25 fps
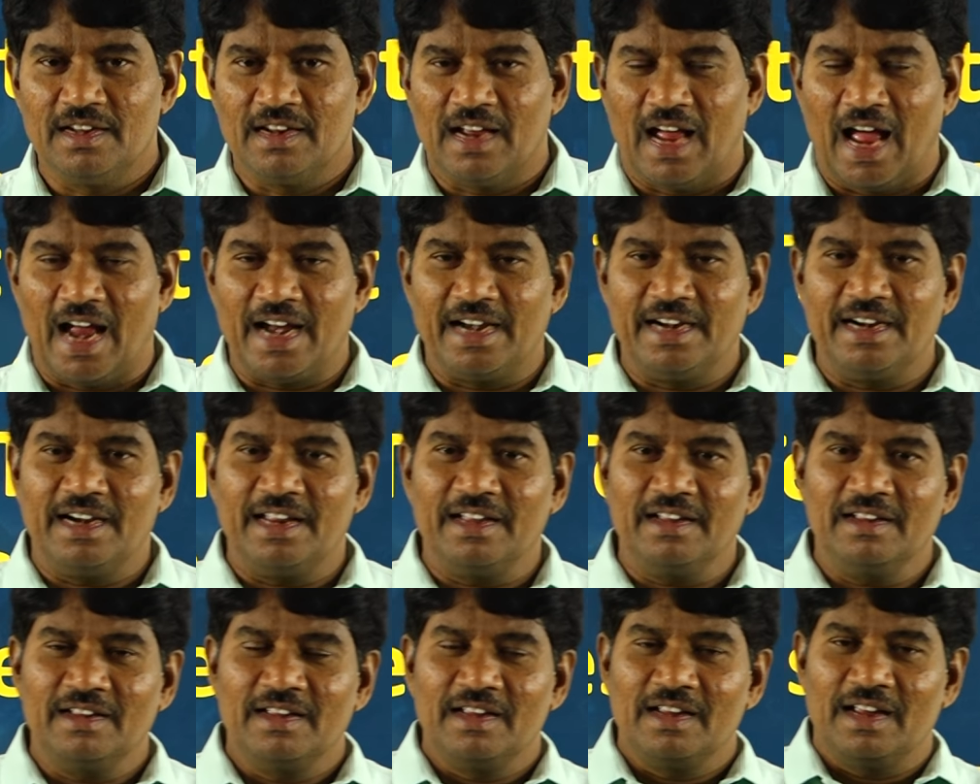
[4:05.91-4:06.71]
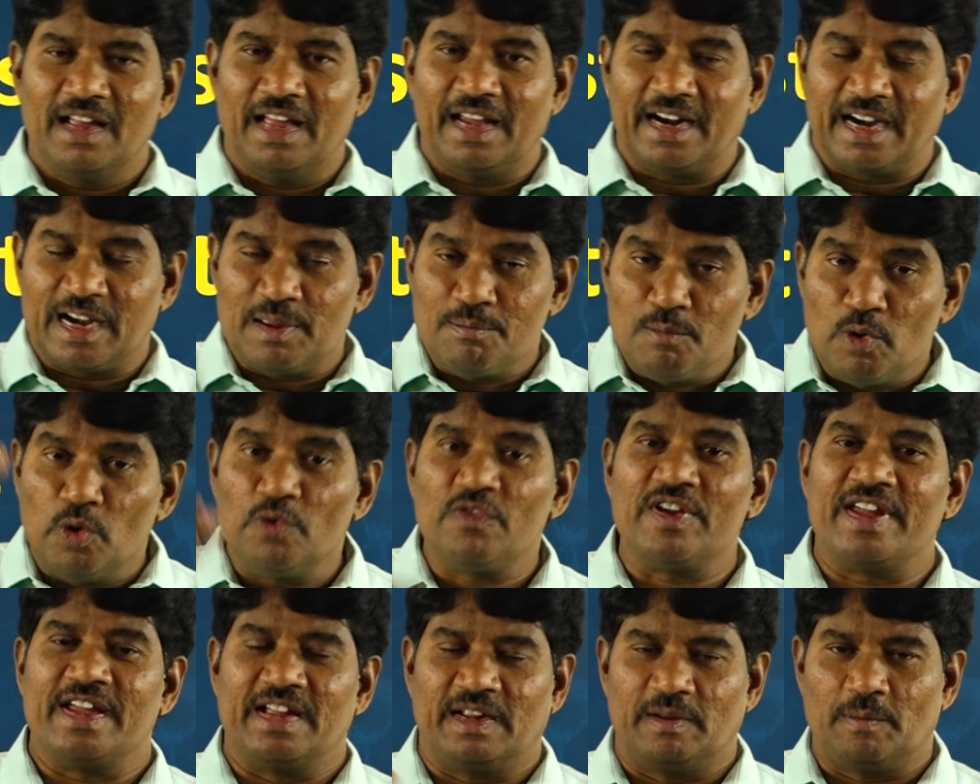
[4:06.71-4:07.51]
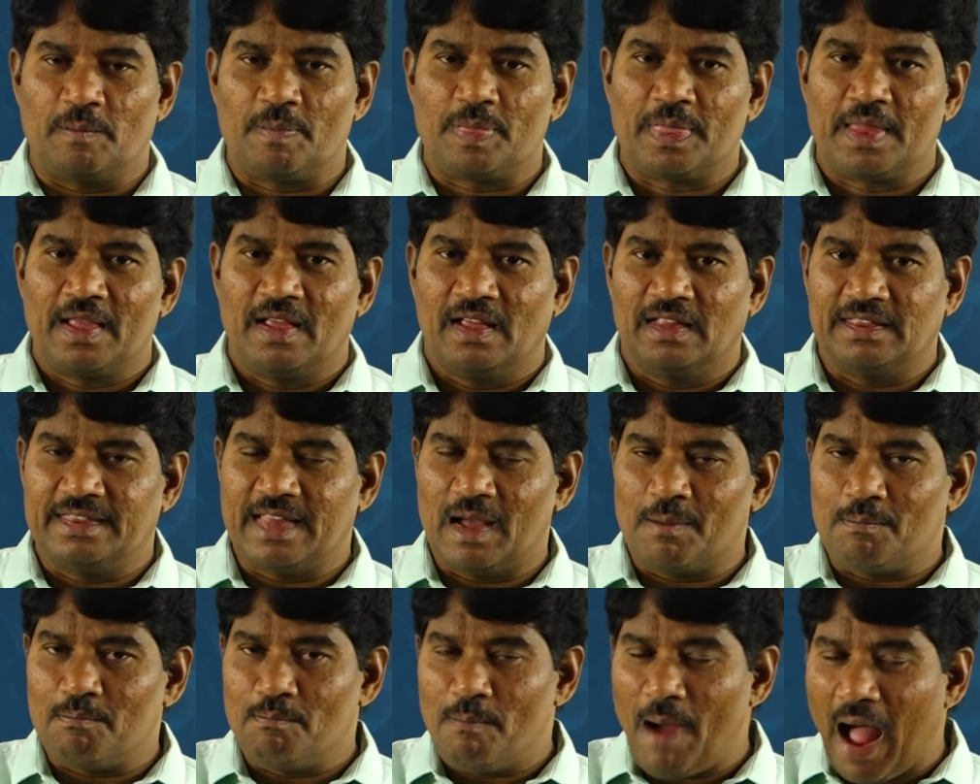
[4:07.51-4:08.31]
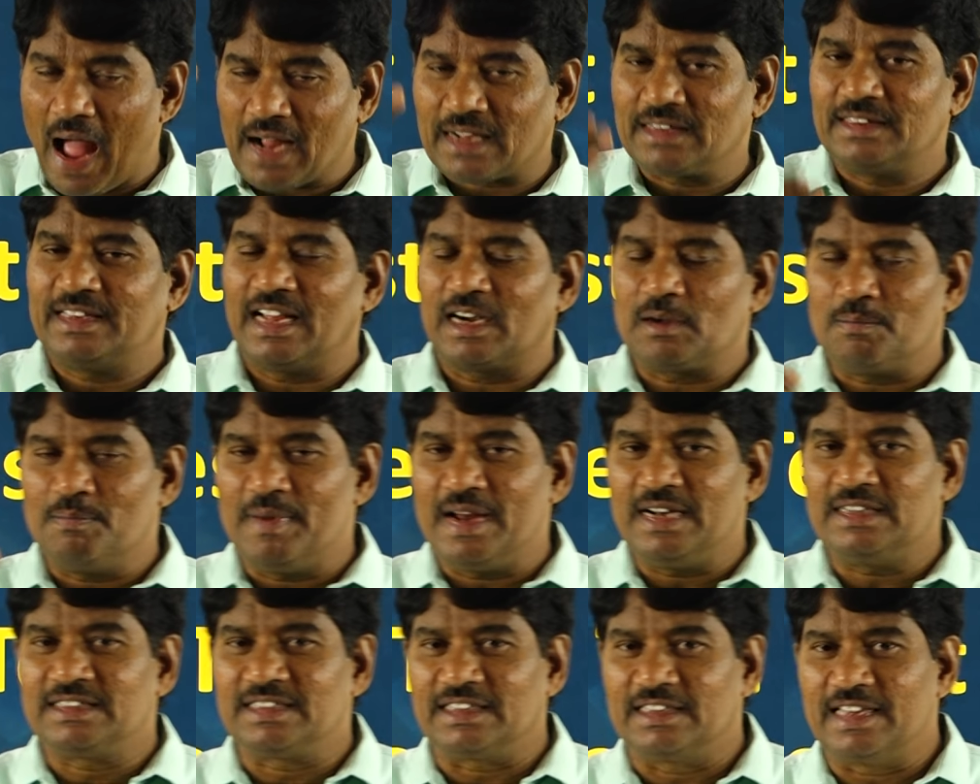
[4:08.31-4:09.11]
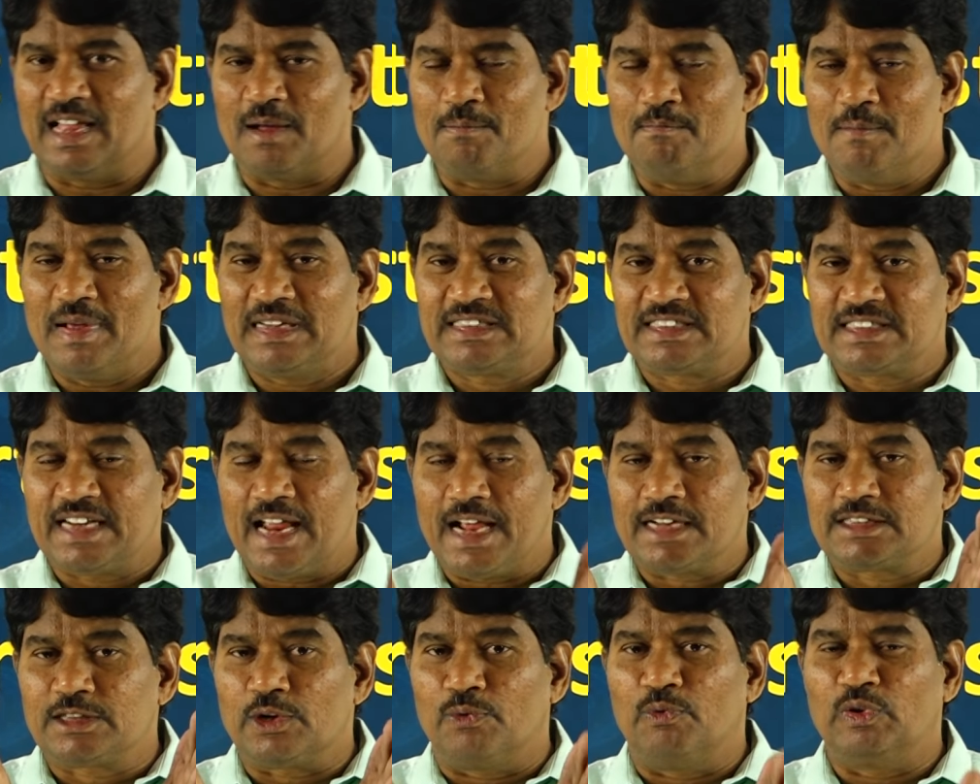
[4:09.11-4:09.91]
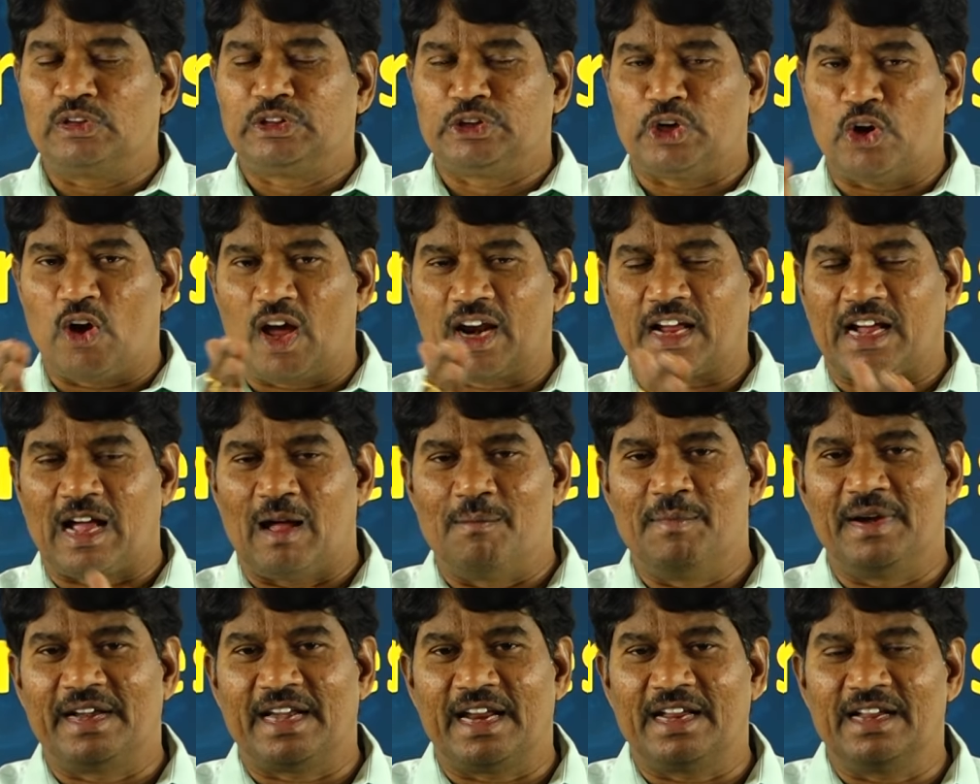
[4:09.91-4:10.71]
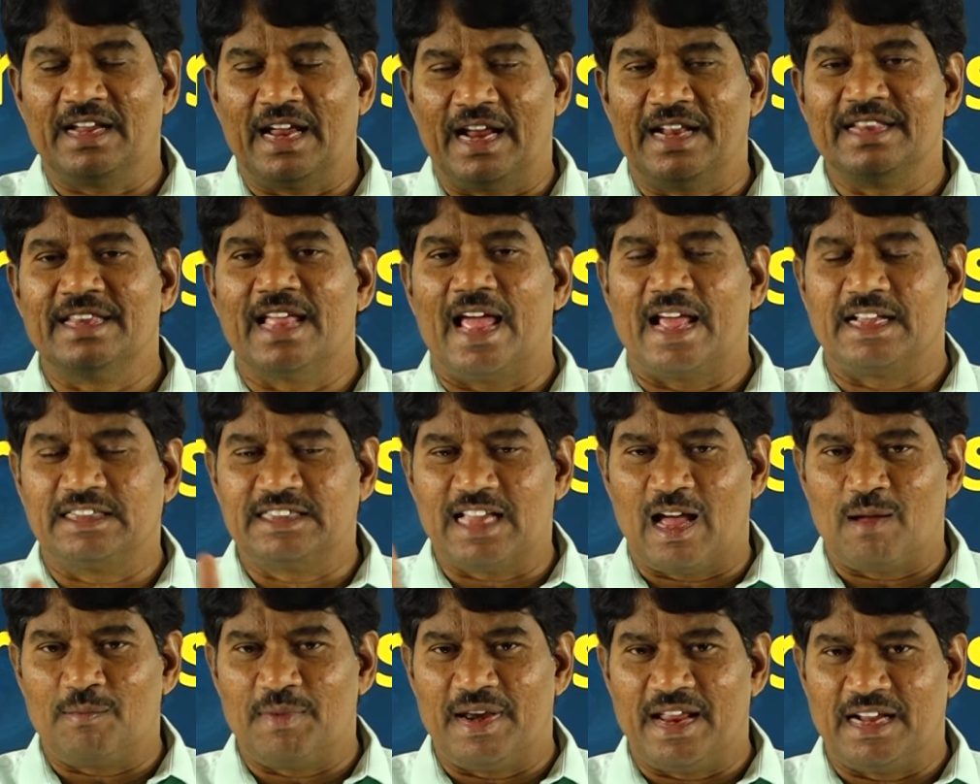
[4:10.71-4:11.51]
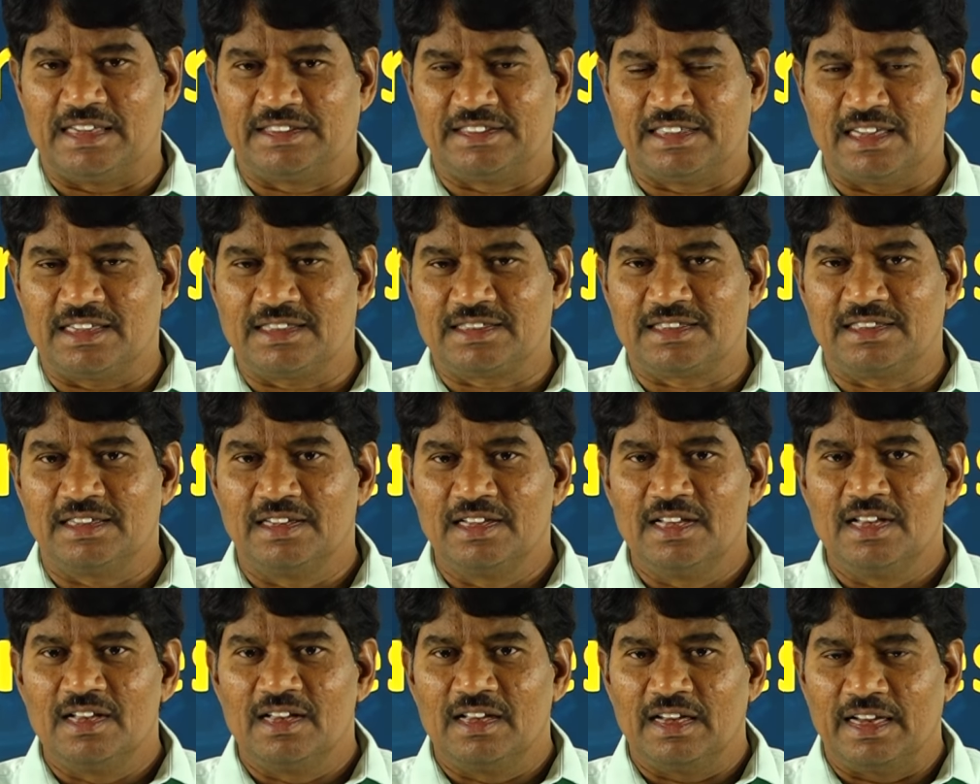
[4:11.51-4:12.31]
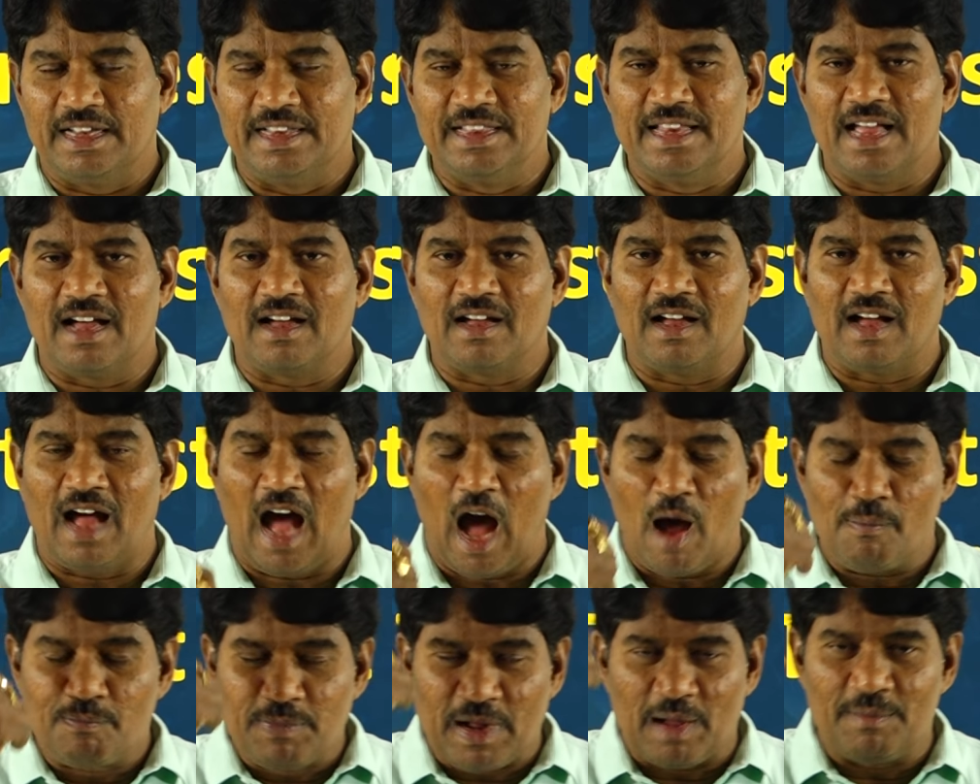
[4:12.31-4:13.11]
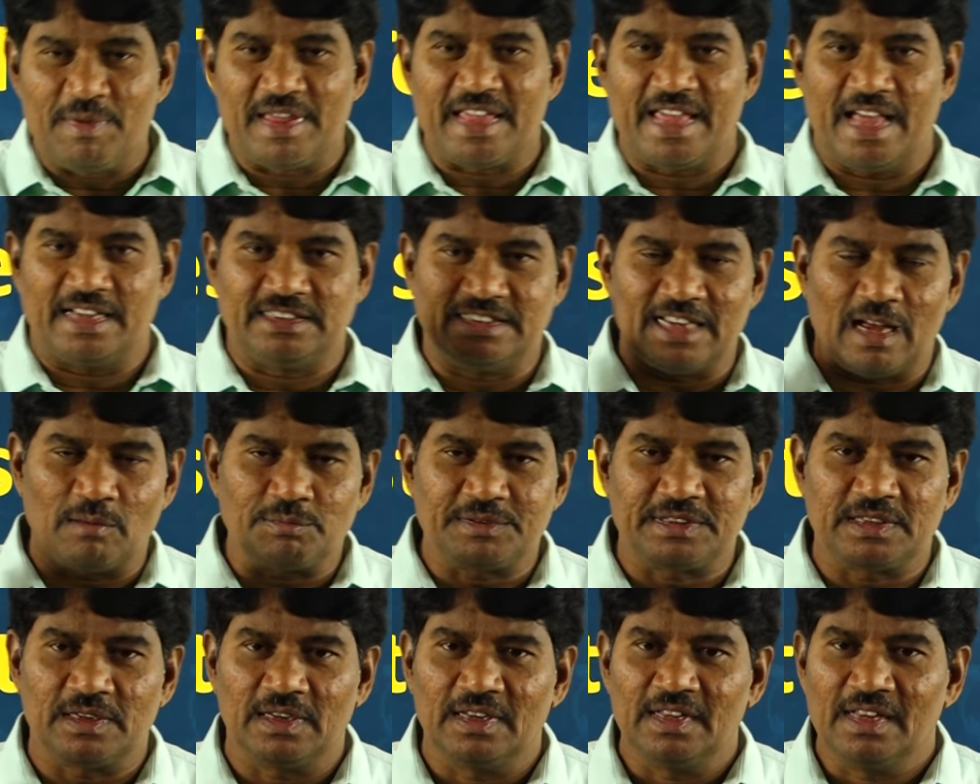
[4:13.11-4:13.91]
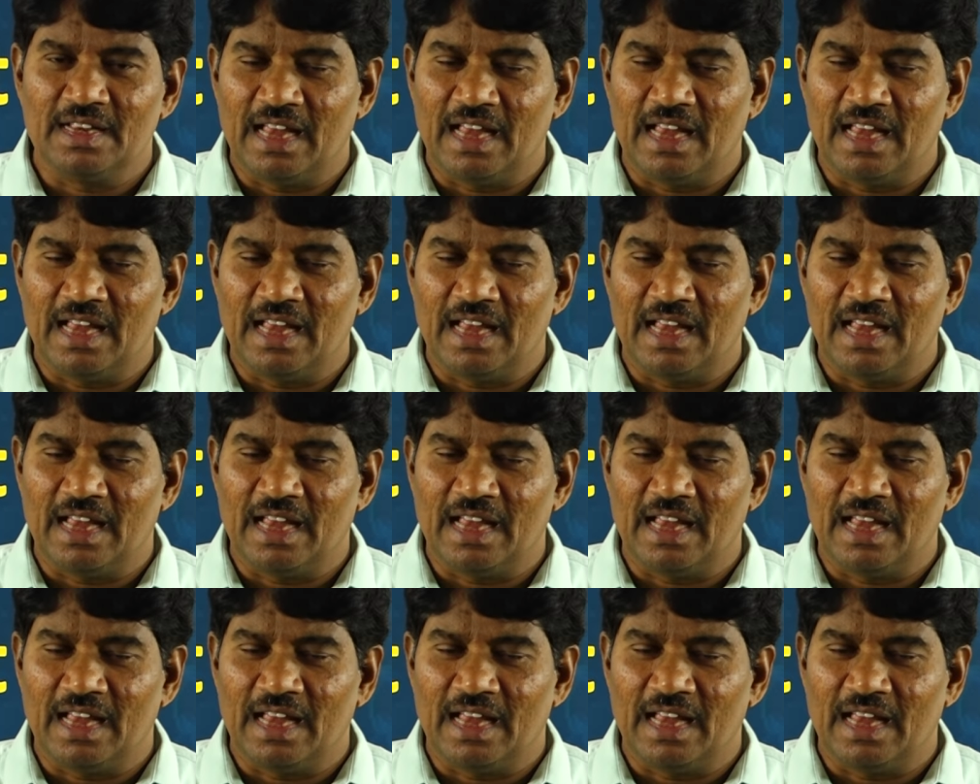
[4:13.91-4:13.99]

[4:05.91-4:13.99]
and removing the back, that means the mistakes which you are committing in the examinations in the upcoming exams,